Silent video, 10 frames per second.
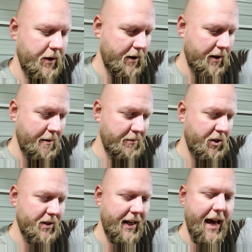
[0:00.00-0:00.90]
I'm
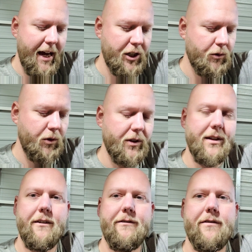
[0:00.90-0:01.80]
using actual
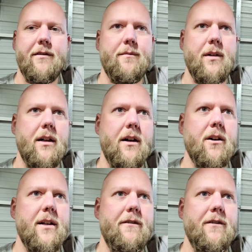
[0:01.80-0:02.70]
diff
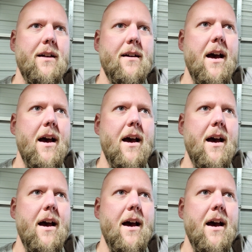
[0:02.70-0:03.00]
RTV.